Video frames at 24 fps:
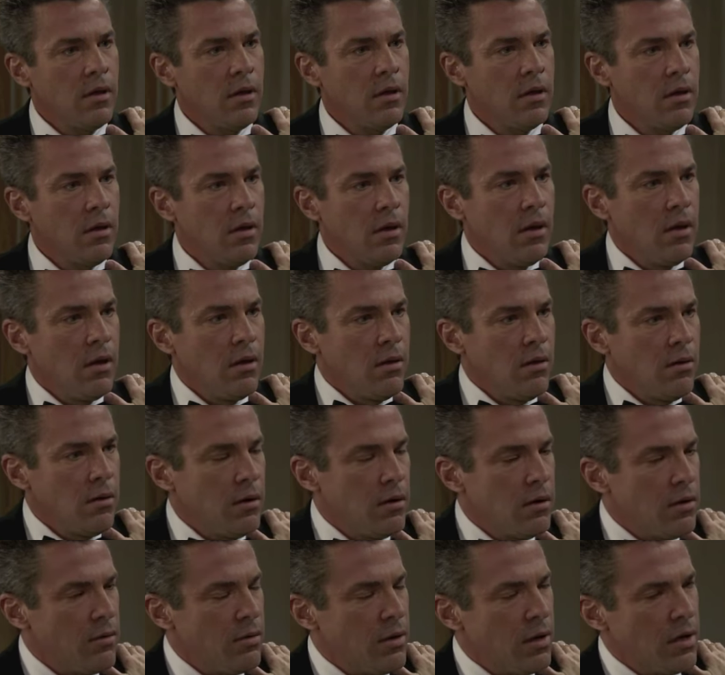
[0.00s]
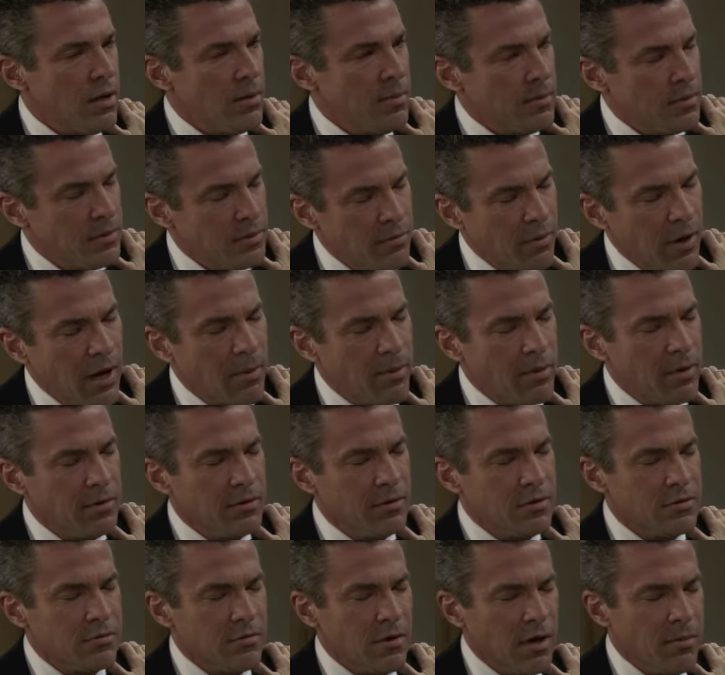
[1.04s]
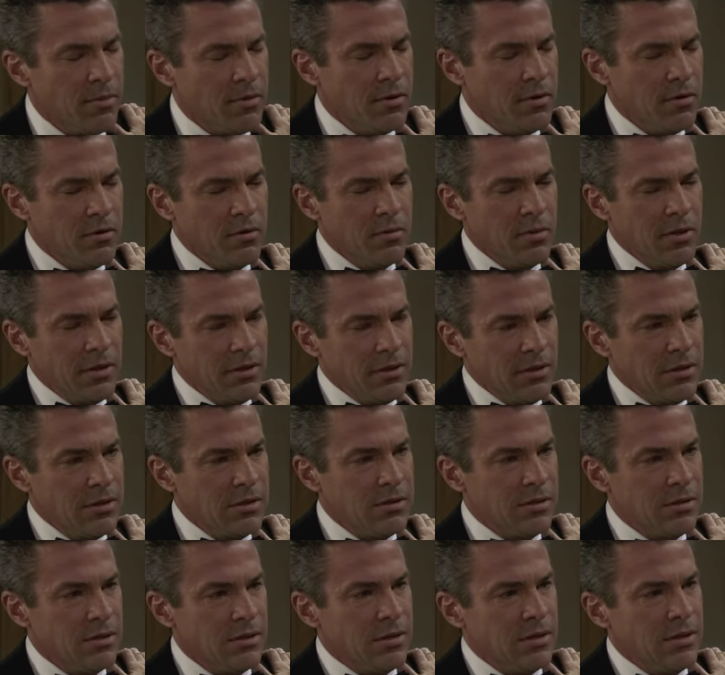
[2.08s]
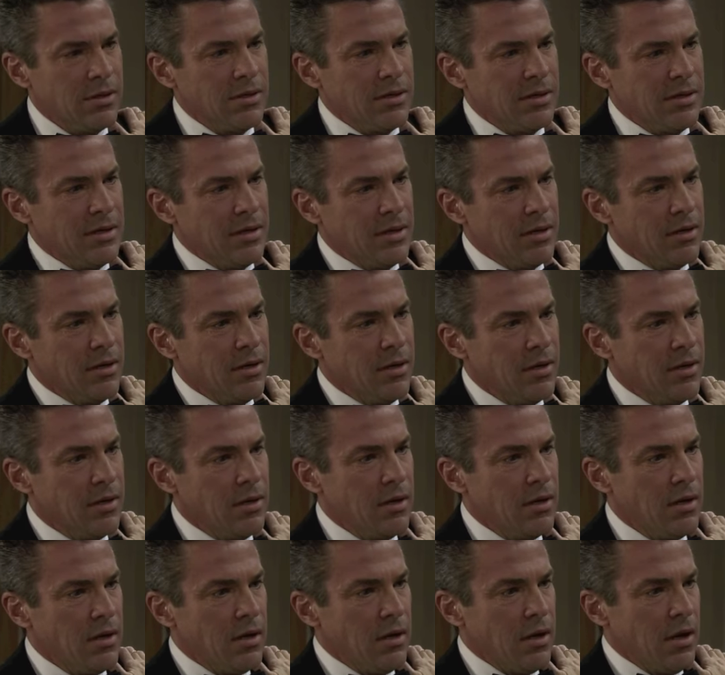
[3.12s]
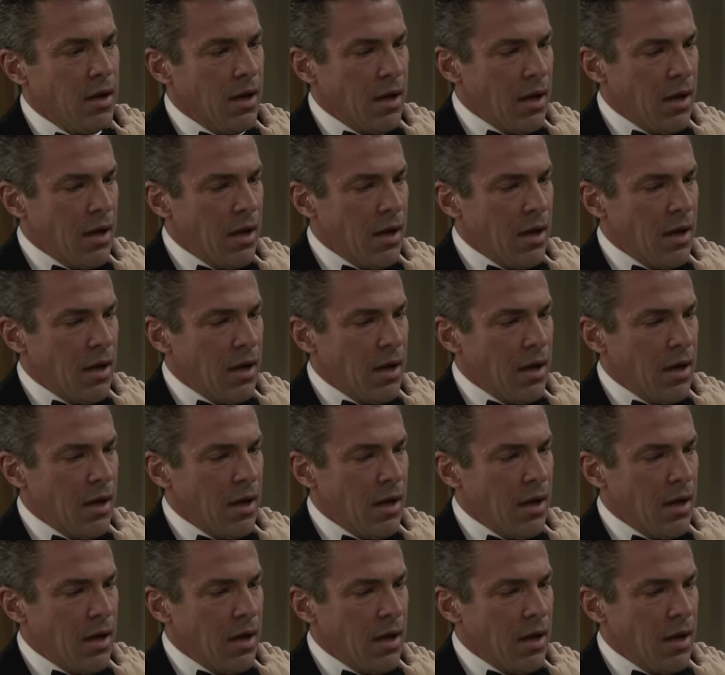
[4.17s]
and you were there. She loved Robert, you. Does Robert know about this? No, he